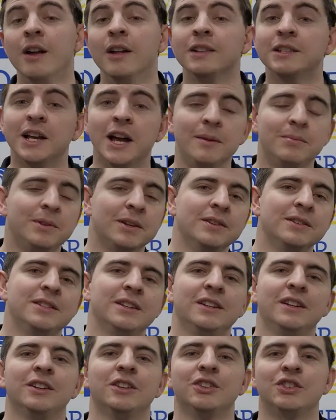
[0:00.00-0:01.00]
Type those
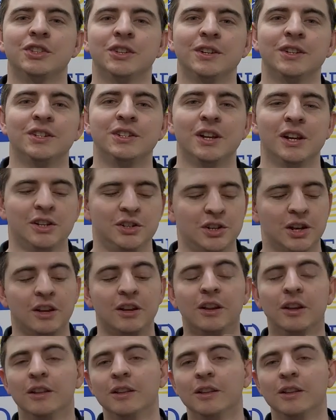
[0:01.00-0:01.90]
in the search engine.